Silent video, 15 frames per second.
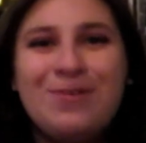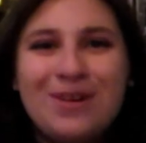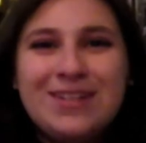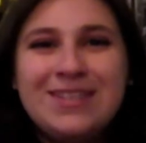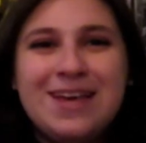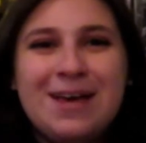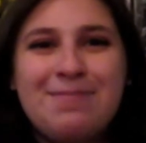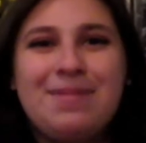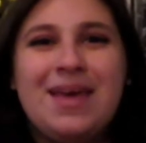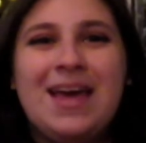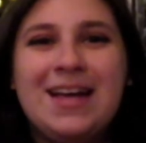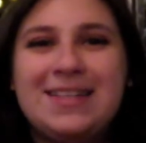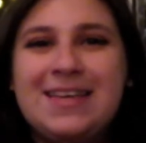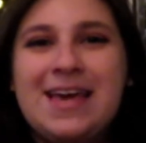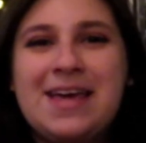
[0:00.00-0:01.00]
What's up?
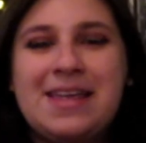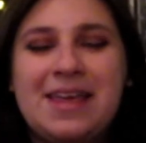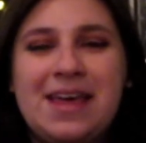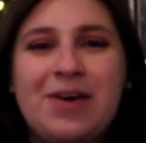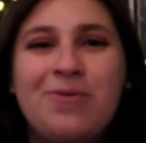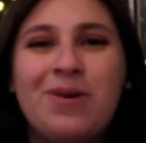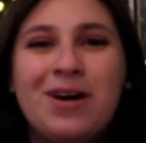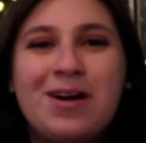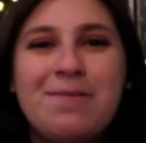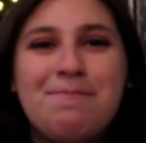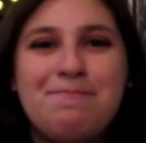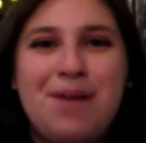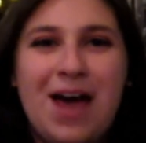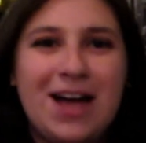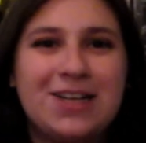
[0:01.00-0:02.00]
It's Hayley.
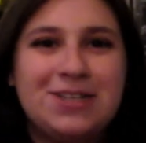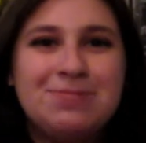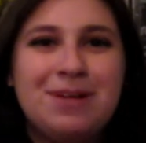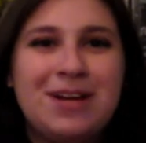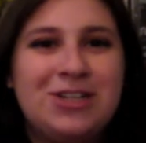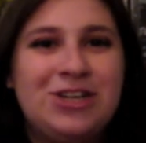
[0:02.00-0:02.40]
Welcome back to my